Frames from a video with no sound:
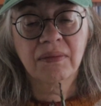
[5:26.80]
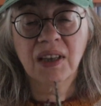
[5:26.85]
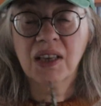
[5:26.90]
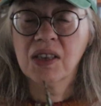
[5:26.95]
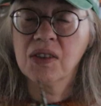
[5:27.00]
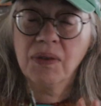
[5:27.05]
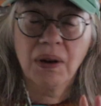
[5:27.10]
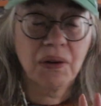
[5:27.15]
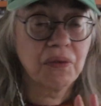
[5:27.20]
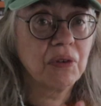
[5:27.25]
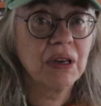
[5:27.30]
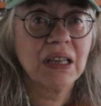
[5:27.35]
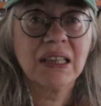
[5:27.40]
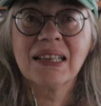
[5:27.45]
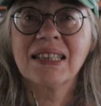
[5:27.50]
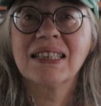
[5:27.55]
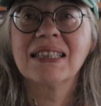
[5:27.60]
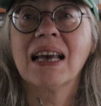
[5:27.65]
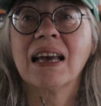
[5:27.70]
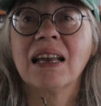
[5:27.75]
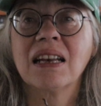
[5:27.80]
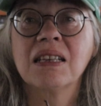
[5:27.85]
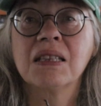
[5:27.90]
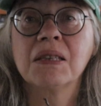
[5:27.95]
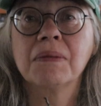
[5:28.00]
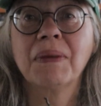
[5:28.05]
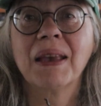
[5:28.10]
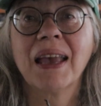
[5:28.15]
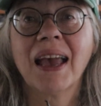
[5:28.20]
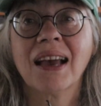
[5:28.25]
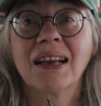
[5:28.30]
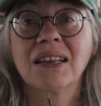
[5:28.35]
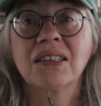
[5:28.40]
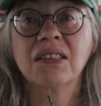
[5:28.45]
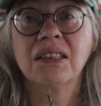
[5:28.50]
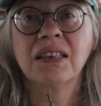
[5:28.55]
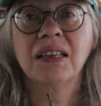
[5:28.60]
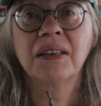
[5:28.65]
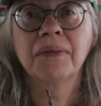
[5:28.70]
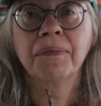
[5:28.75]
This one really saddens me
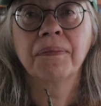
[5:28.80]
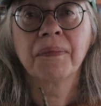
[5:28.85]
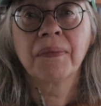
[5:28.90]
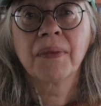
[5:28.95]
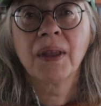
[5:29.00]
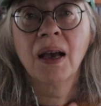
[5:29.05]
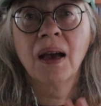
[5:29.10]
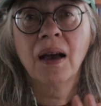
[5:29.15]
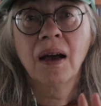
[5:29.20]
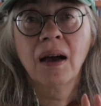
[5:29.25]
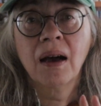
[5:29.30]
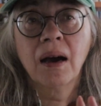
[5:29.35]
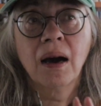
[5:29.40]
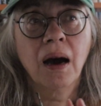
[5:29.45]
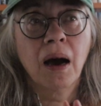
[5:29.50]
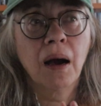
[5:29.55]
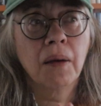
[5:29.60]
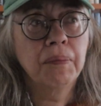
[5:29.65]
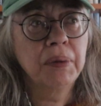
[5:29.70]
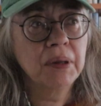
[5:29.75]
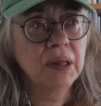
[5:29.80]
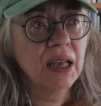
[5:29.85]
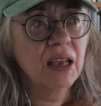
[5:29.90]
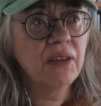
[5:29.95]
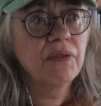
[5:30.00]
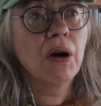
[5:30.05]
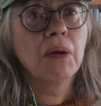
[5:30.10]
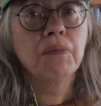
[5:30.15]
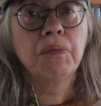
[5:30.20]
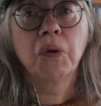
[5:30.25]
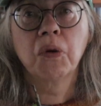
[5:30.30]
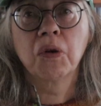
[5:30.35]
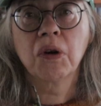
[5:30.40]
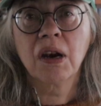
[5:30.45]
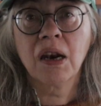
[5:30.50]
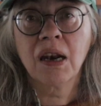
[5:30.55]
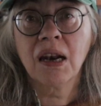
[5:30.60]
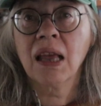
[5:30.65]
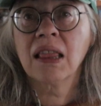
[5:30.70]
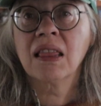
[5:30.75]
actually. I believe I bought
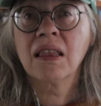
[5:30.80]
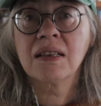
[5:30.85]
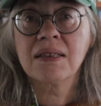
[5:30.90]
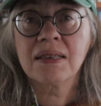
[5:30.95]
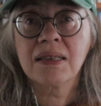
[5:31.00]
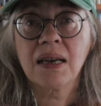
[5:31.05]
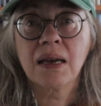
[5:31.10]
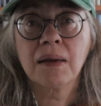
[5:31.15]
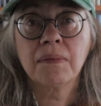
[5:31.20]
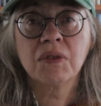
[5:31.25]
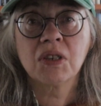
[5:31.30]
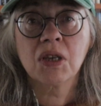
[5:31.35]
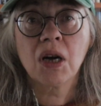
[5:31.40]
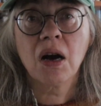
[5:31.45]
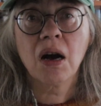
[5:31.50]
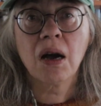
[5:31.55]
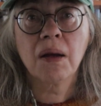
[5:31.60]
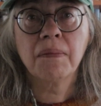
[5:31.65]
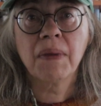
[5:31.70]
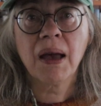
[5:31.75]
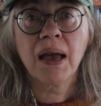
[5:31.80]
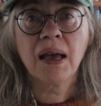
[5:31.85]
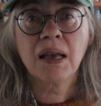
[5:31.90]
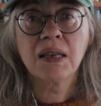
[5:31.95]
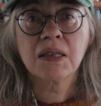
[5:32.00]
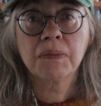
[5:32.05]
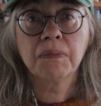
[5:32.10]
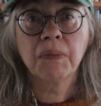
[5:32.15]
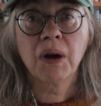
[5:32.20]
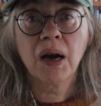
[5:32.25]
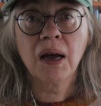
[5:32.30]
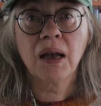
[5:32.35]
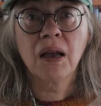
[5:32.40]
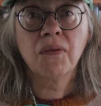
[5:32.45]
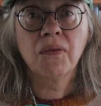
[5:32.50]
it at the same time as my